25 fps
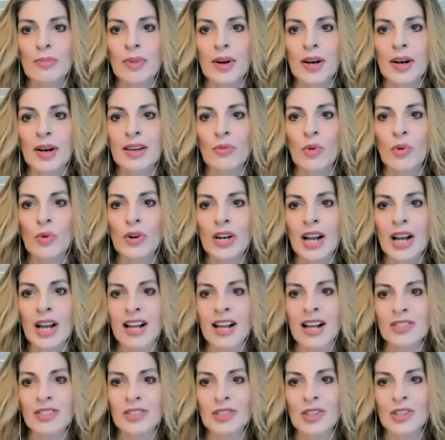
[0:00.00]
but we're
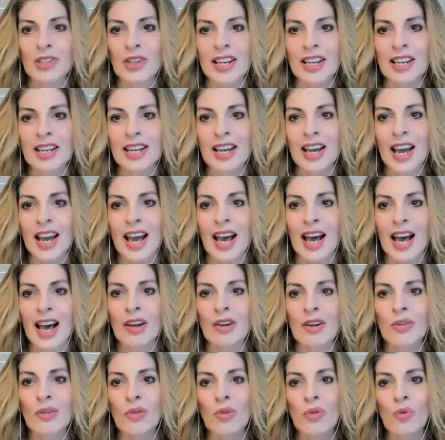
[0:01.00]
not just looking
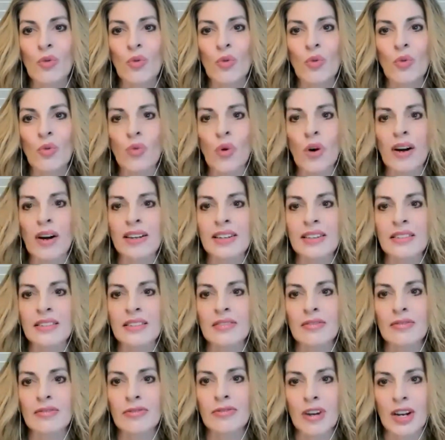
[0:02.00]
at
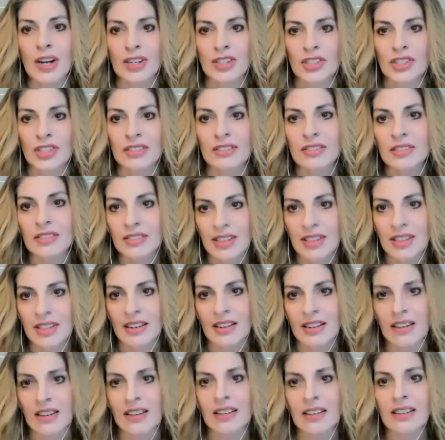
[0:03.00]
one function's
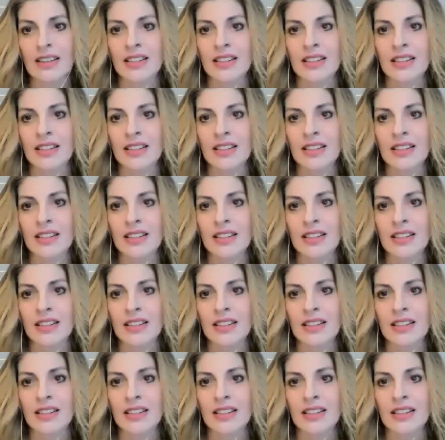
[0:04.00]
data.